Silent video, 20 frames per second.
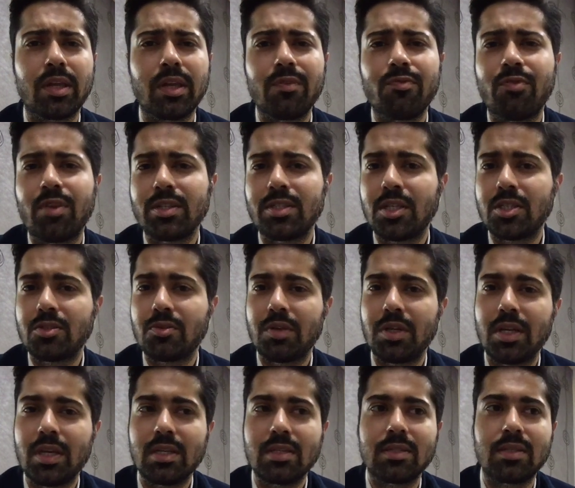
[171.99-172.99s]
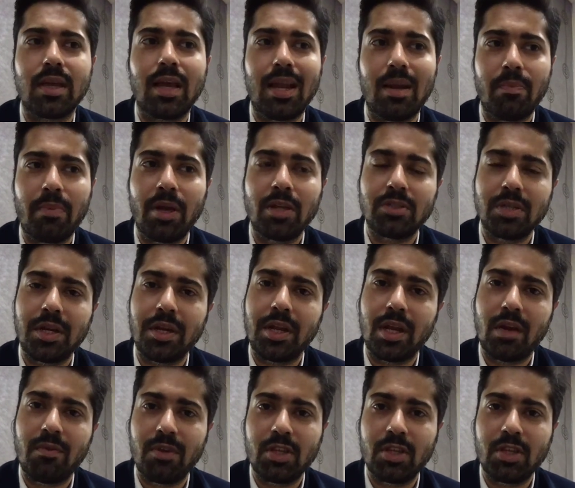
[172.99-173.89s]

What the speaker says: gift registry is HelpAge India,